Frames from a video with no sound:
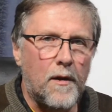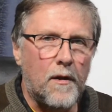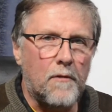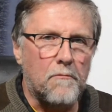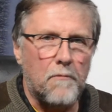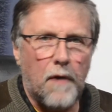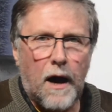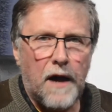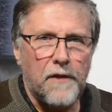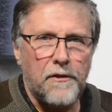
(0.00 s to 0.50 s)

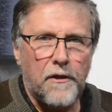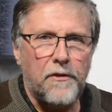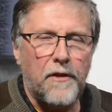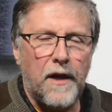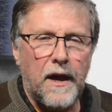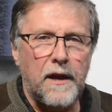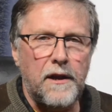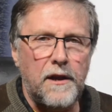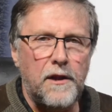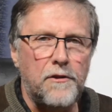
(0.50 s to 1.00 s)
rather
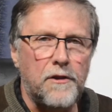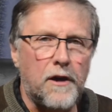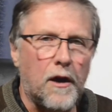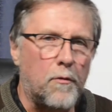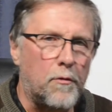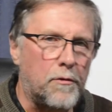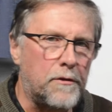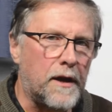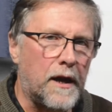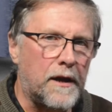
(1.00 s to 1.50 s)
than in
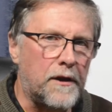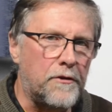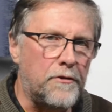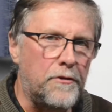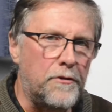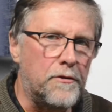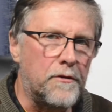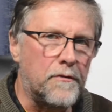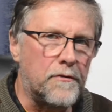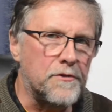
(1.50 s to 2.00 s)
Coordinated
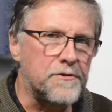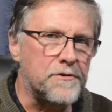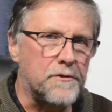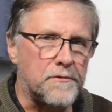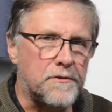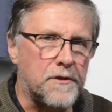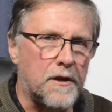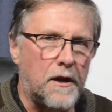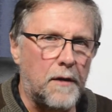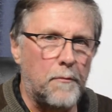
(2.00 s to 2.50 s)
Universal
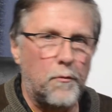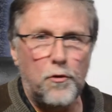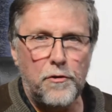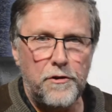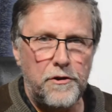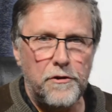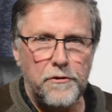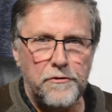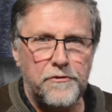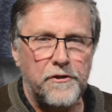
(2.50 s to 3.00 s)
Time or
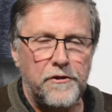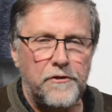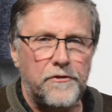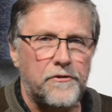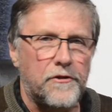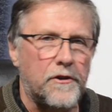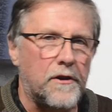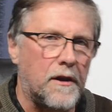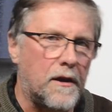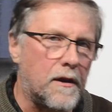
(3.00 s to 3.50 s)

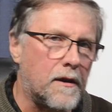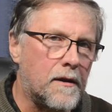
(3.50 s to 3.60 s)
UTC.